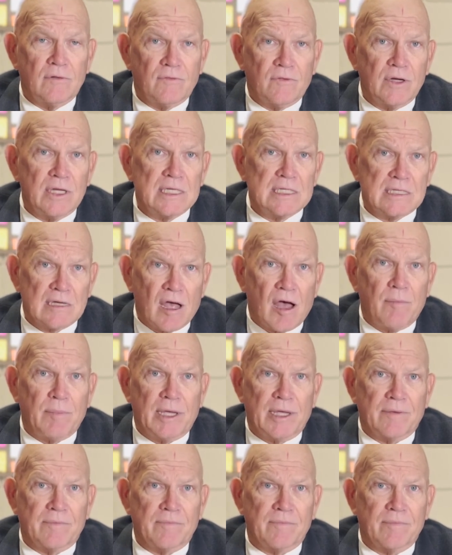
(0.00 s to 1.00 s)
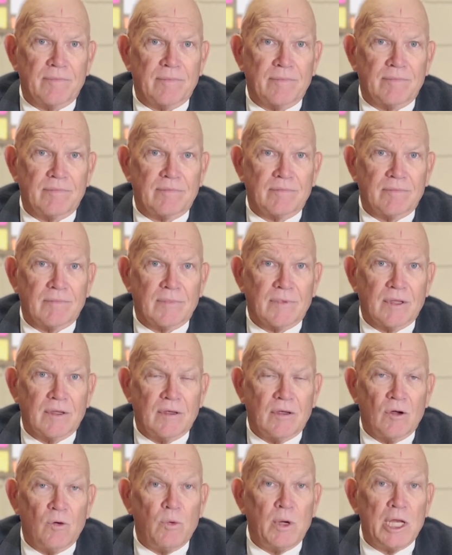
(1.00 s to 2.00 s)
for his coming.
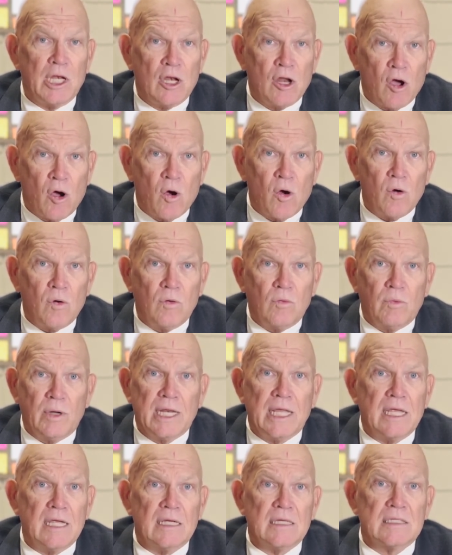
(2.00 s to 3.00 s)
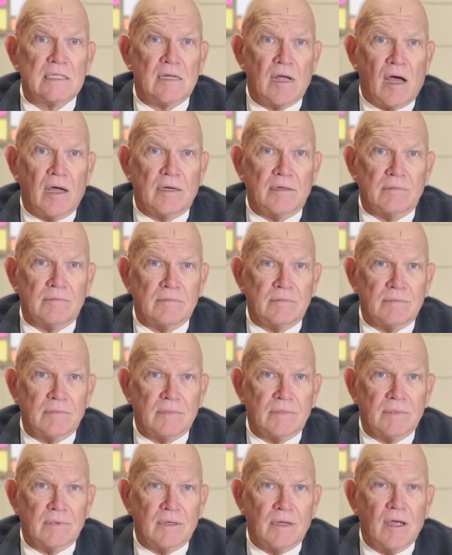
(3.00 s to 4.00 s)
We know what he has done.
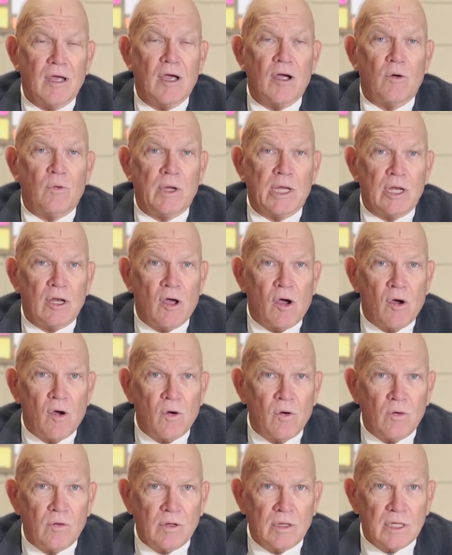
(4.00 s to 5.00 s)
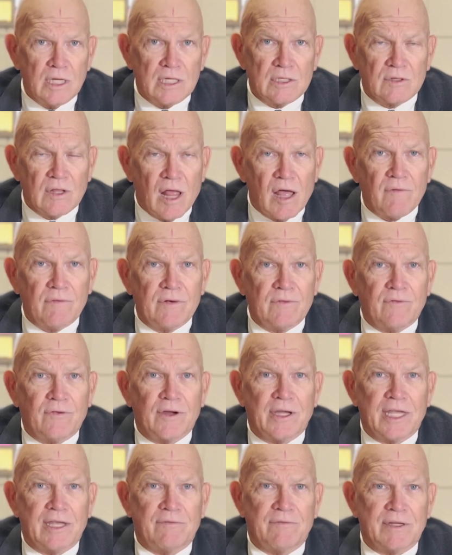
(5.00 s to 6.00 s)
We know his love and
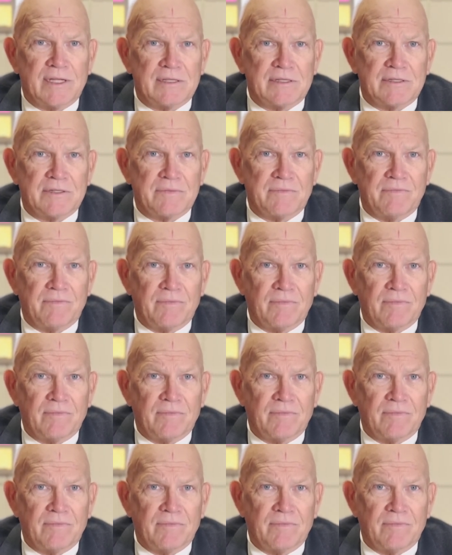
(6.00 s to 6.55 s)
forgiveness.